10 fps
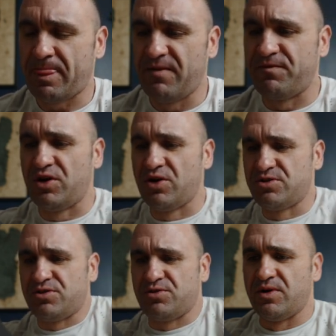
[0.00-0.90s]
if you go
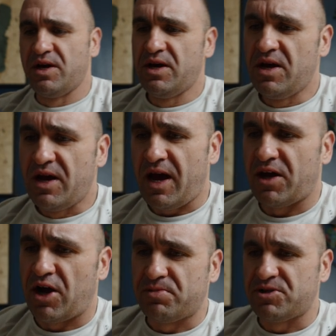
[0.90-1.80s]
to
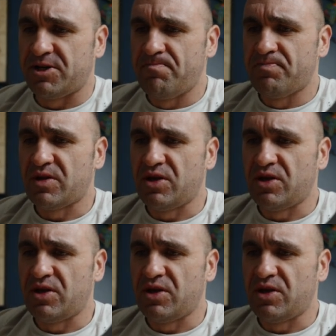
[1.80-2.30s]
add option,